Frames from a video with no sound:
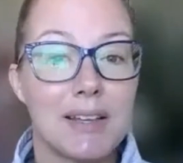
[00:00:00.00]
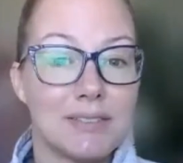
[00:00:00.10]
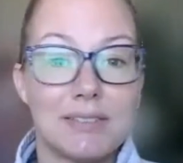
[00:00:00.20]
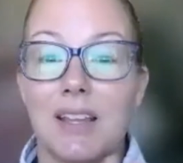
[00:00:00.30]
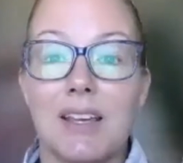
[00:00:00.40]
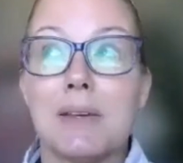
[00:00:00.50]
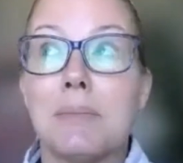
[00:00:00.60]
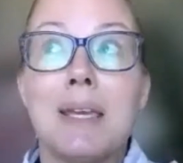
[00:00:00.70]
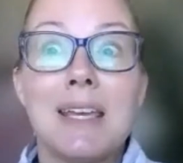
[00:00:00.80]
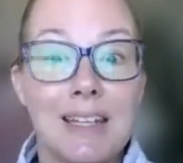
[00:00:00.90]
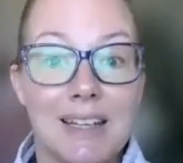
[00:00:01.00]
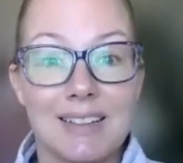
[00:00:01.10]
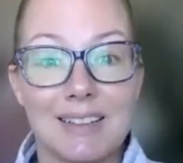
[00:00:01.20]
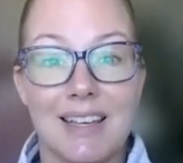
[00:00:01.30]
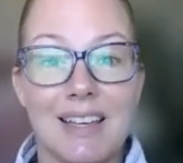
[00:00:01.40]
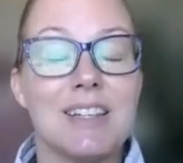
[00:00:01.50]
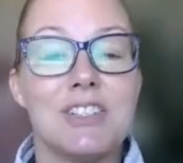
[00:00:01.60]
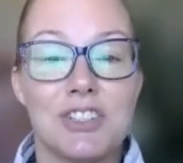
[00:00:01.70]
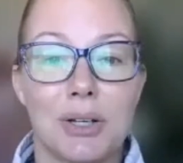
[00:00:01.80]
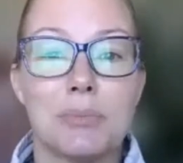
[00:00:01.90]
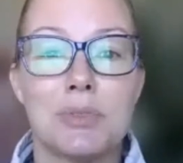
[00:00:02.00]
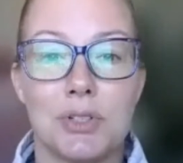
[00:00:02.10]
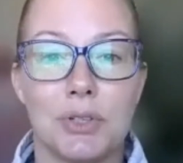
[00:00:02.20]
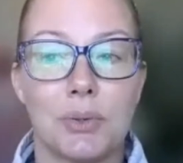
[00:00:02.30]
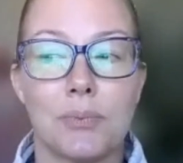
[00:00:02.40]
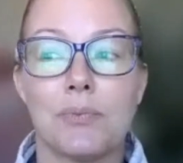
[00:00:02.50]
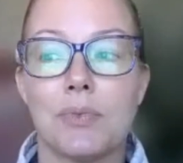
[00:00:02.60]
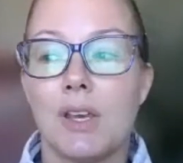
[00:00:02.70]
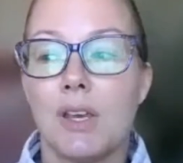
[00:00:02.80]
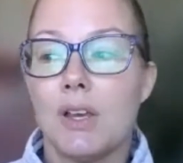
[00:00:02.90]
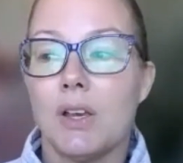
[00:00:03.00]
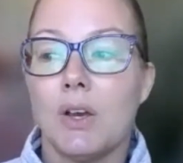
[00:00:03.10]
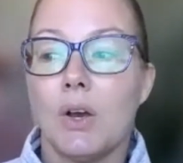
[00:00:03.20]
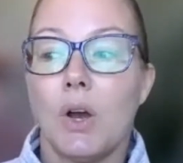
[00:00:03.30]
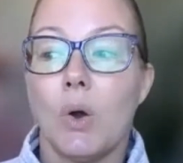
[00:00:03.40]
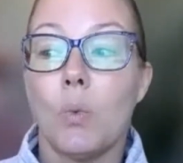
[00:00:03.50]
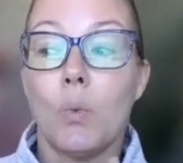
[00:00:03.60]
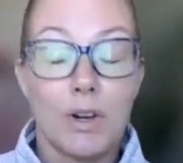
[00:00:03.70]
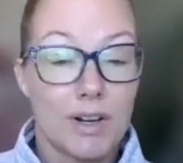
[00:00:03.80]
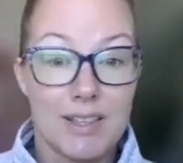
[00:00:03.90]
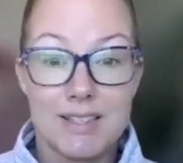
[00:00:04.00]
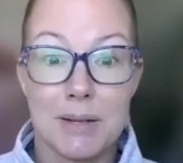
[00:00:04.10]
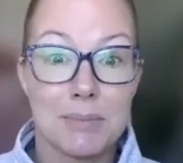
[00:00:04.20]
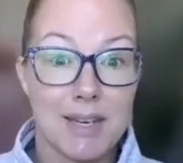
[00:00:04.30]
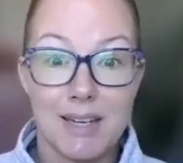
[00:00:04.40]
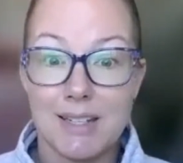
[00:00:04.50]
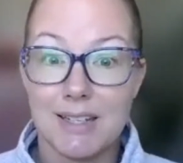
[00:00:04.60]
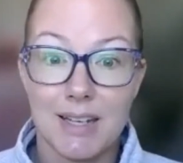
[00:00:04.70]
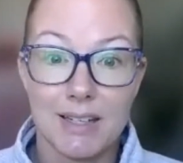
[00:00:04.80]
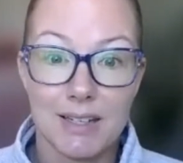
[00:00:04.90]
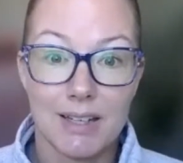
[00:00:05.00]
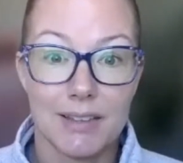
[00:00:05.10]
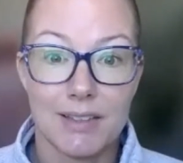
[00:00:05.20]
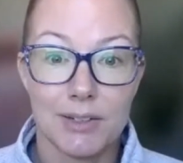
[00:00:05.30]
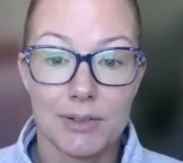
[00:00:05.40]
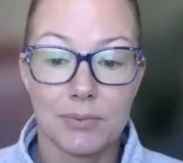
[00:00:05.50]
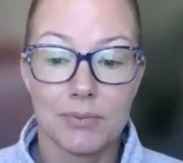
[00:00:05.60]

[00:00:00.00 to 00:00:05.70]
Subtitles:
they immediately jump to, what are the steps I need to take to get there?